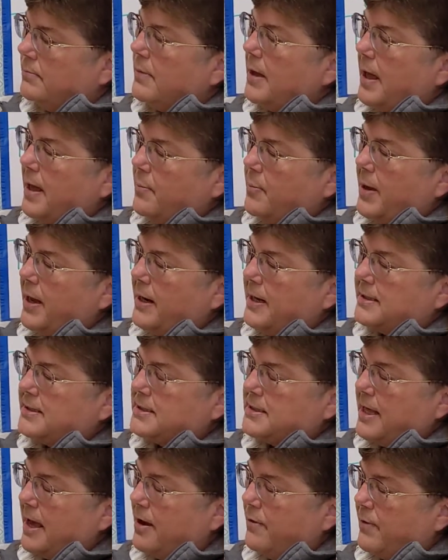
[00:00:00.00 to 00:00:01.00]
I bet it's
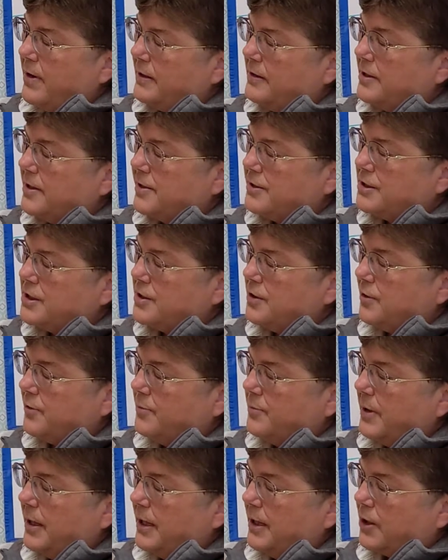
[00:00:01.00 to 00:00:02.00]
that right there too.
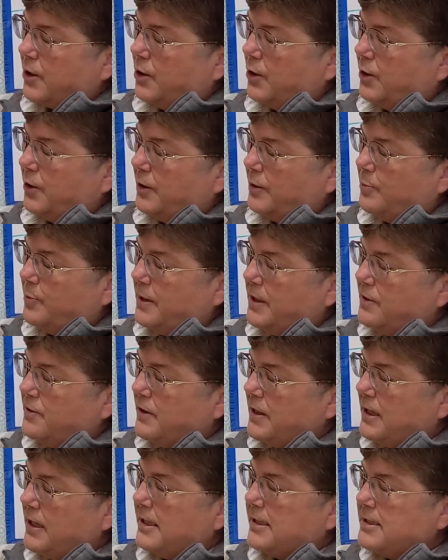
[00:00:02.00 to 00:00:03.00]
It could be
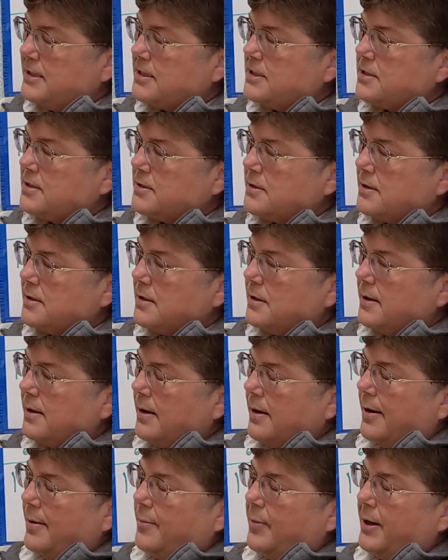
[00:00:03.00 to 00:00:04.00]
these,
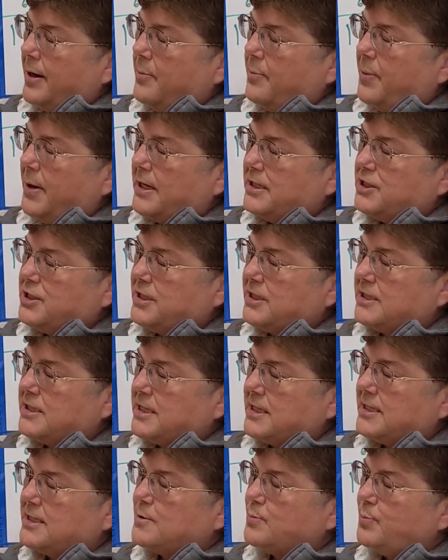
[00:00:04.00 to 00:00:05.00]
but I bet you it's
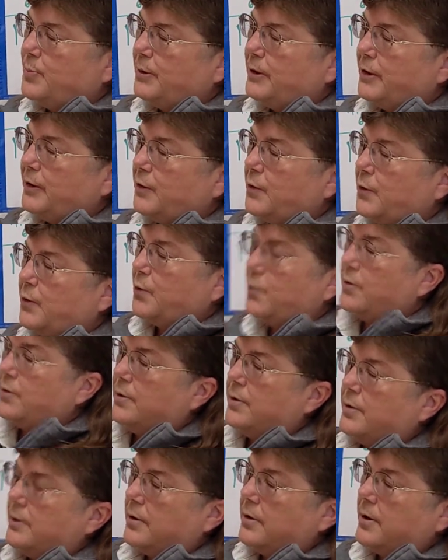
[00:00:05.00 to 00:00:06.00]
this blue
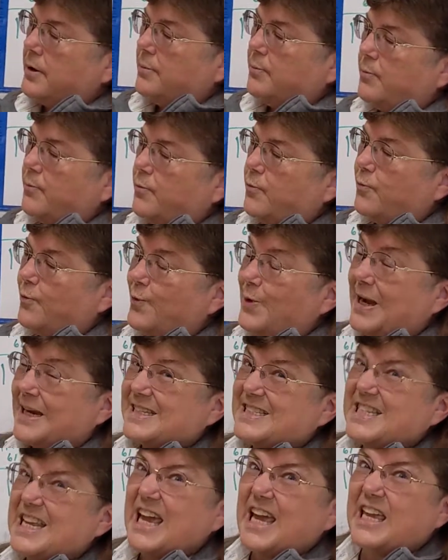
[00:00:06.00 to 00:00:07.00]

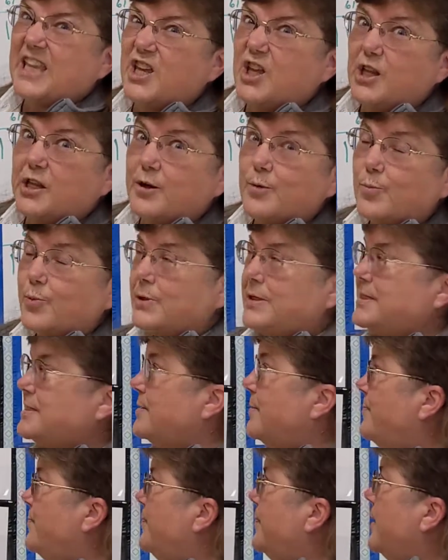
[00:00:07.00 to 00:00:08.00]
rectangular
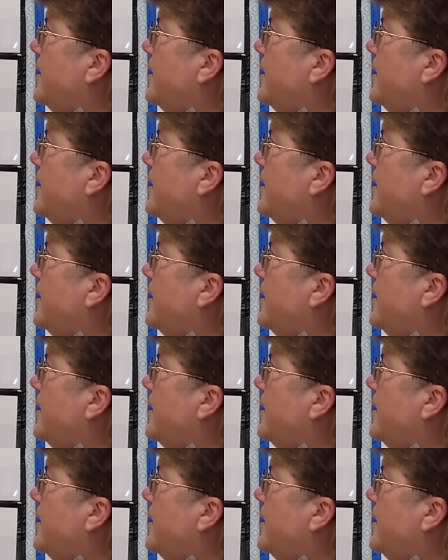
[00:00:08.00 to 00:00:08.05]
prism